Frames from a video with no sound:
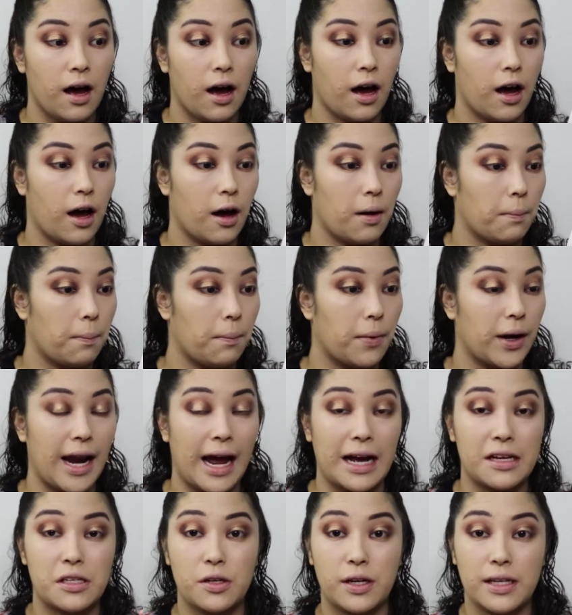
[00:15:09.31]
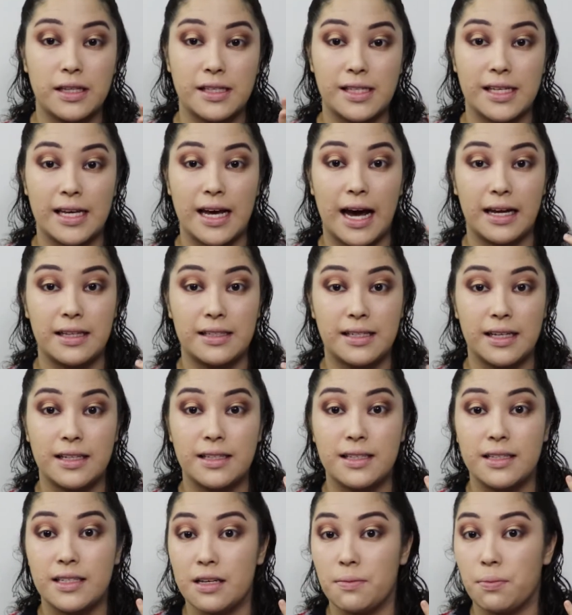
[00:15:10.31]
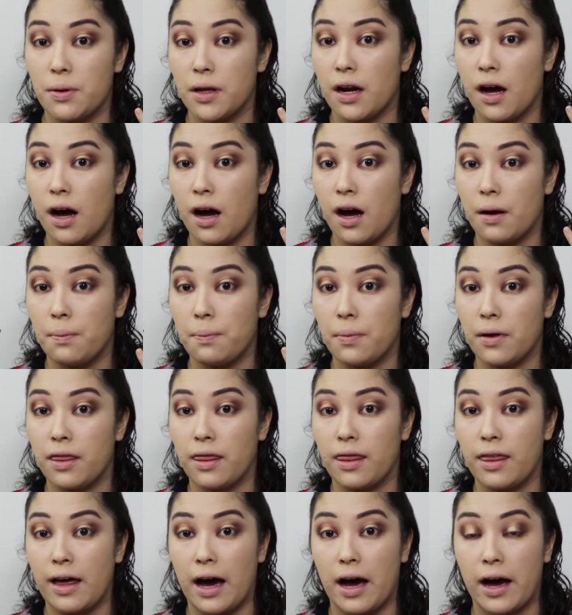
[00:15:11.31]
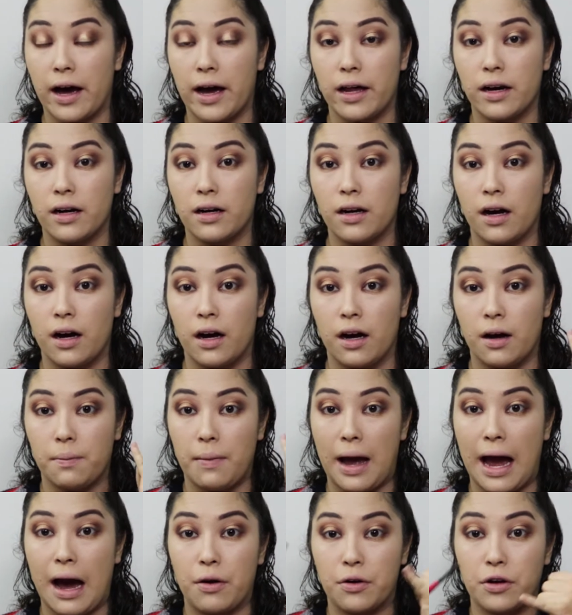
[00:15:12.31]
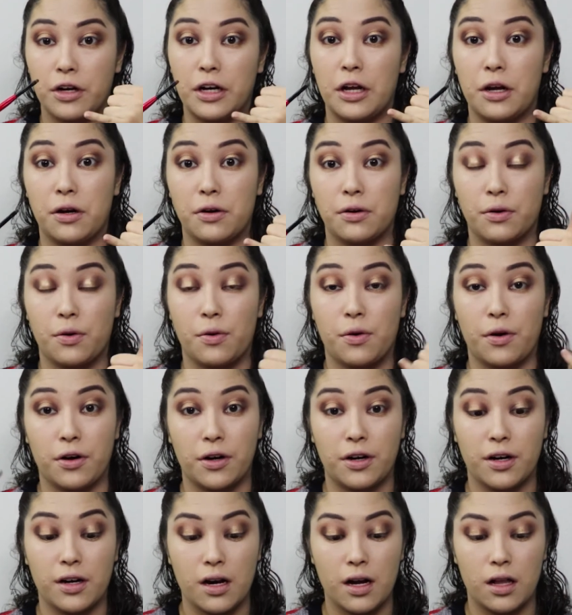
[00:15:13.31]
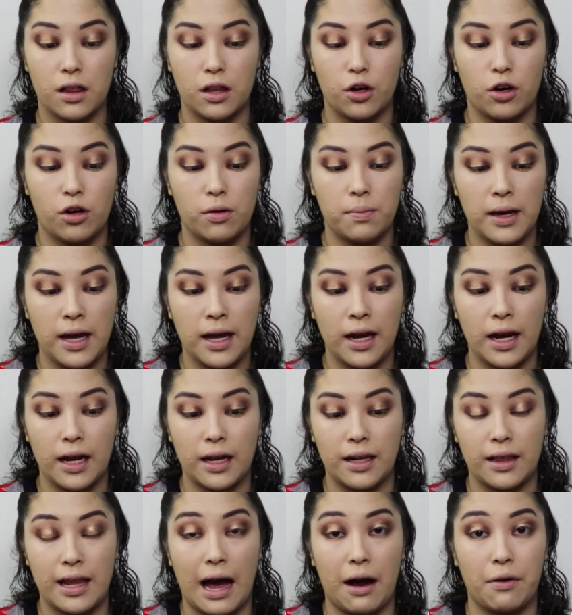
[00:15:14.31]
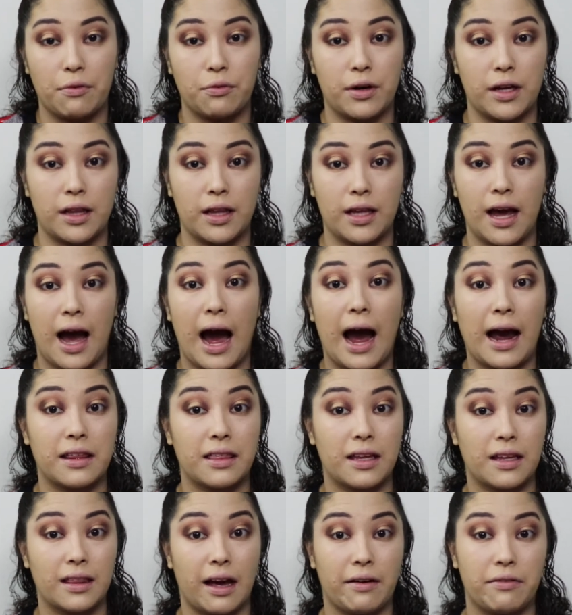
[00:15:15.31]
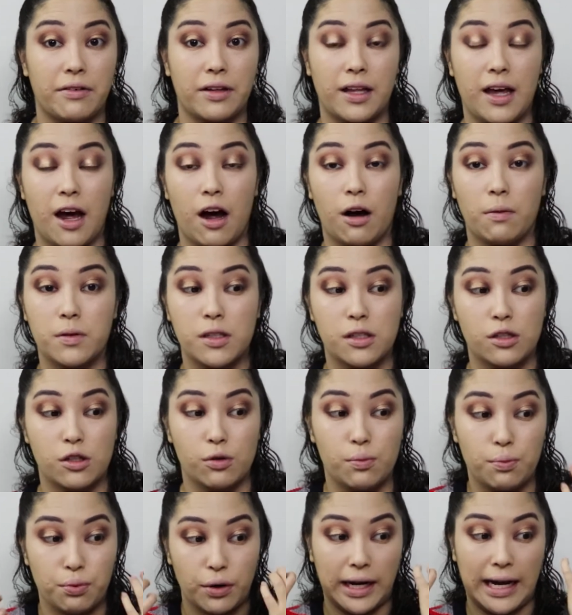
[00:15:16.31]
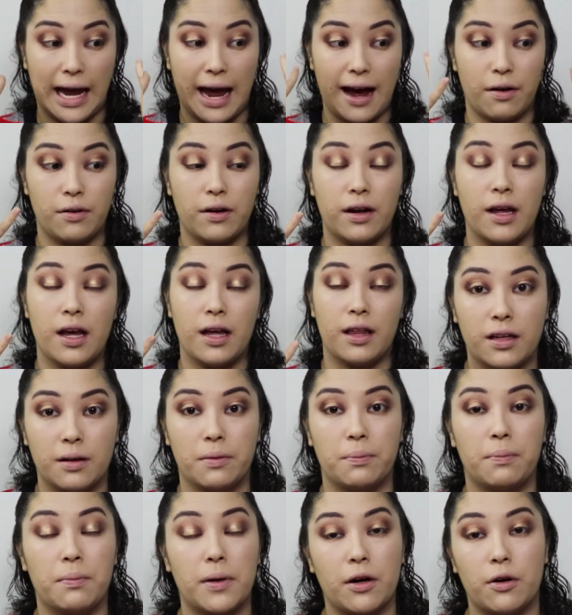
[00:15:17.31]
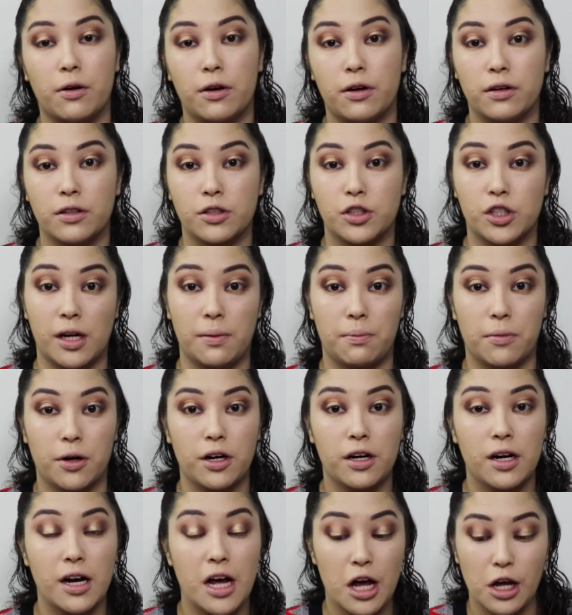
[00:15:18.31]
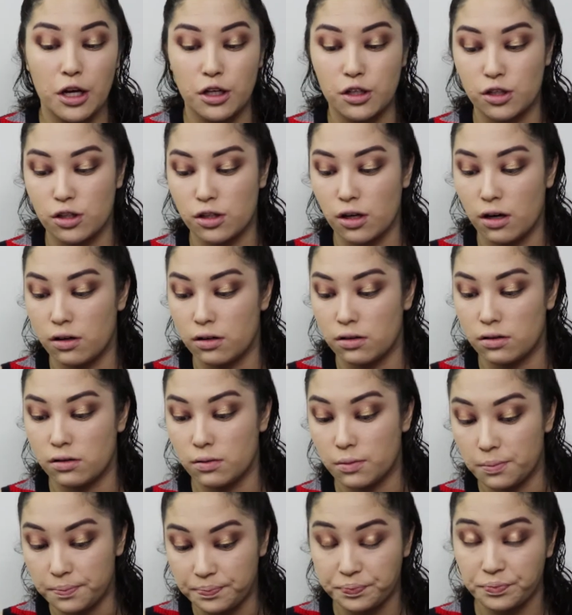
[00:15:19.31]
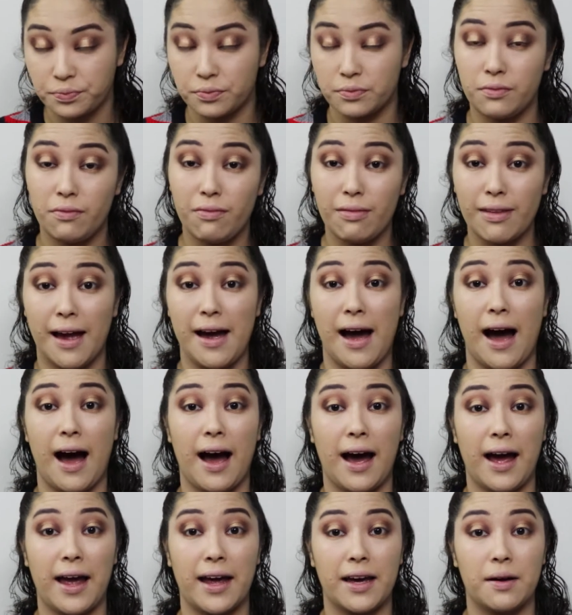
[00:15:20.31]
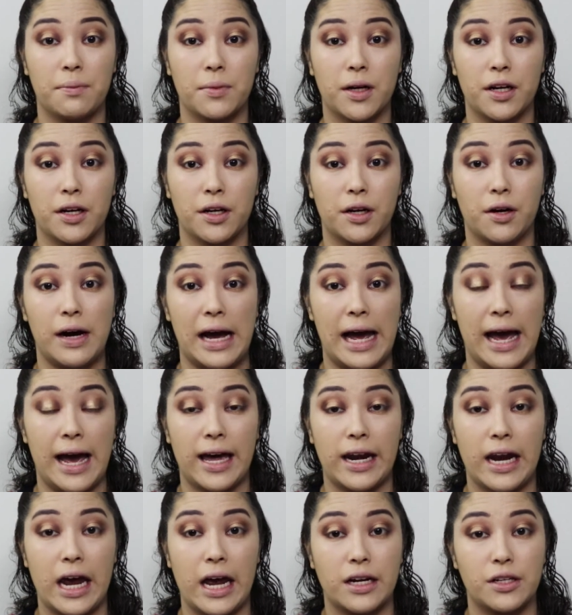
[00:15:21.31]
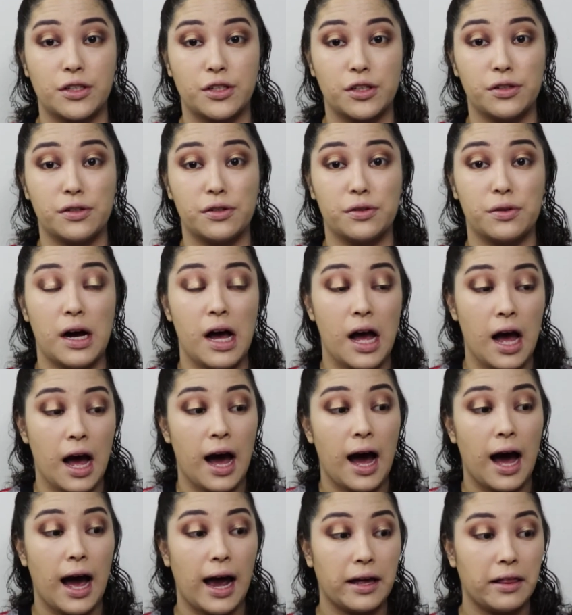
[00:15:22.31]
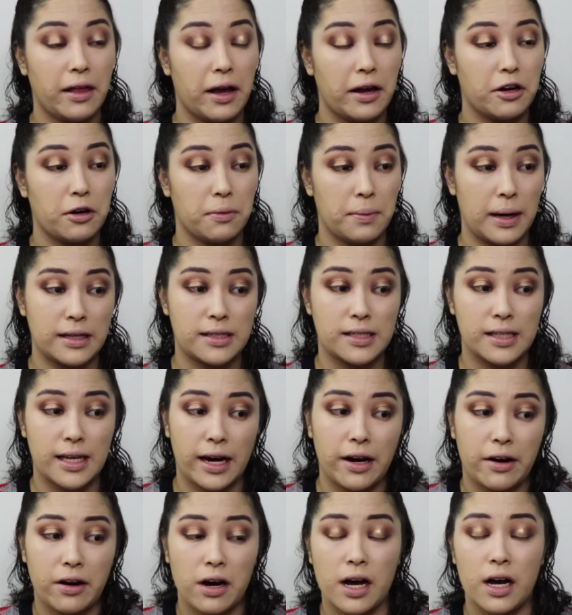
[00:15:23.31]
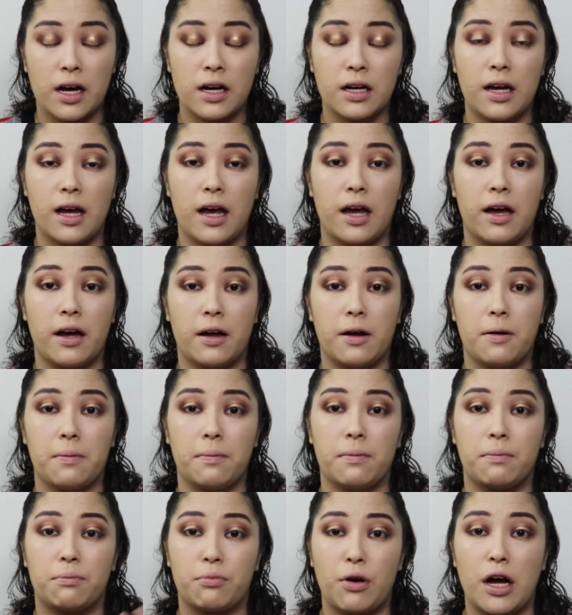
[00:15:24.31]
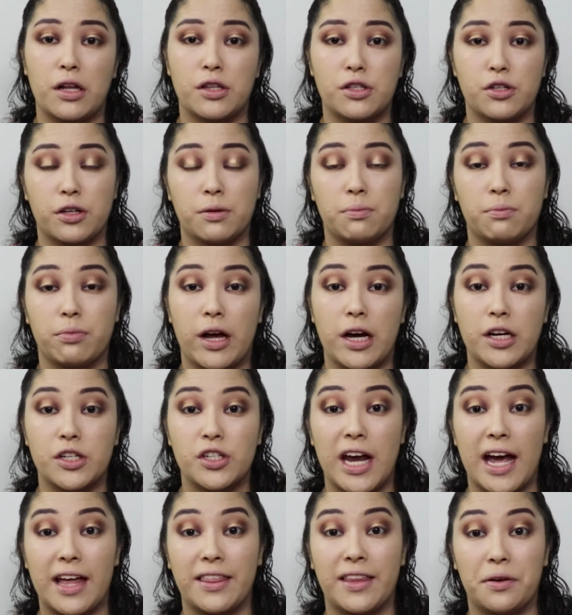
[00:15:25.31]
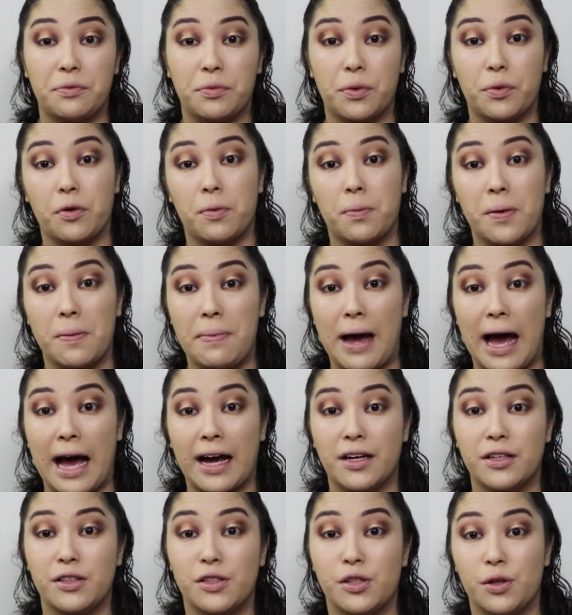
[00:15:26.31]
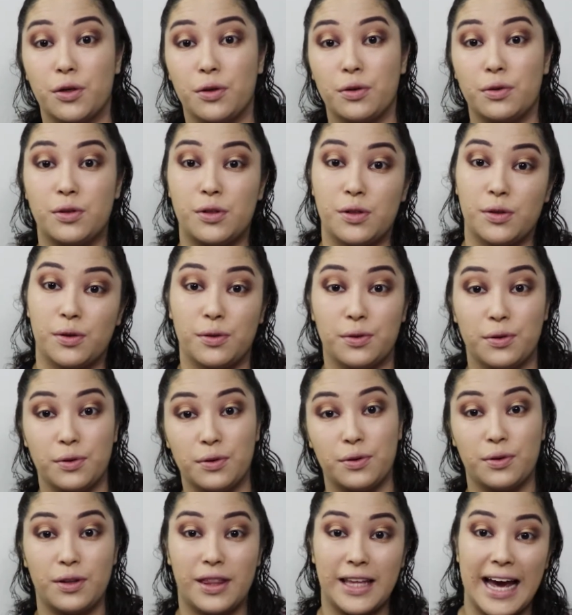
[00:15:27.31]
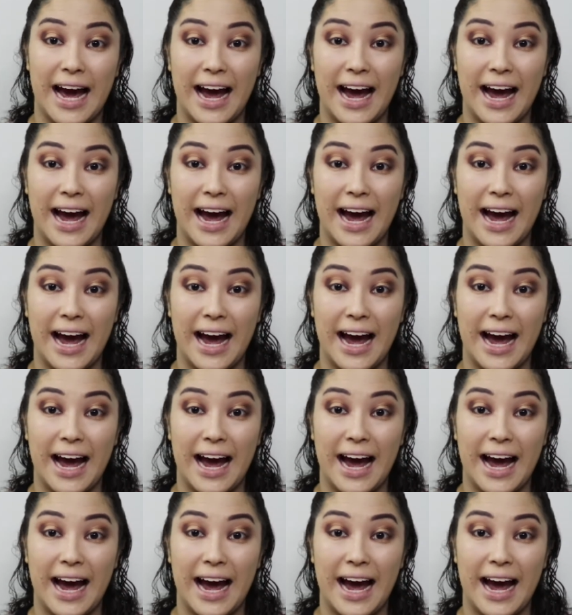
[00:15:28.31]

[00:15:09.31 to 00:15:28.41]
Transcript: But as you can see, I did deepen up that outer and inner corner a little bit, and I think that really helped to bring out the middle shimmer. So I am going to go ahead and do eyeliner, mascara, bronzer, and blush, and then we will be back to do the